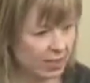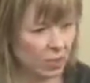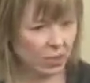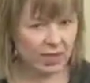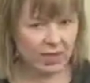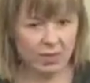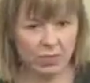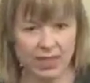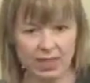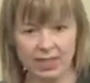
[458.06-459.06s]
school this
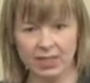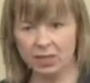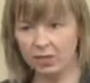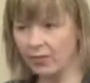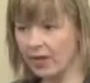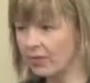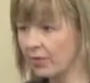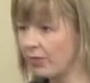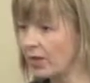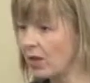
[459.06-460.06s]
week, did you
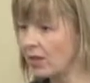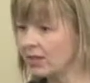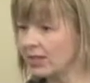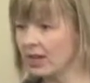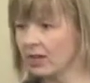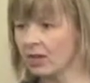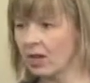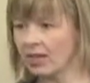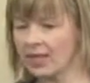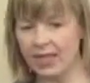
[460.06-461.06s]
ever fall down
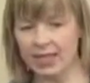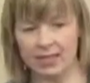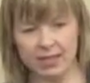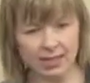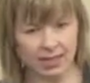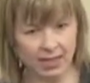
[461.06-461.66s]
on the ice?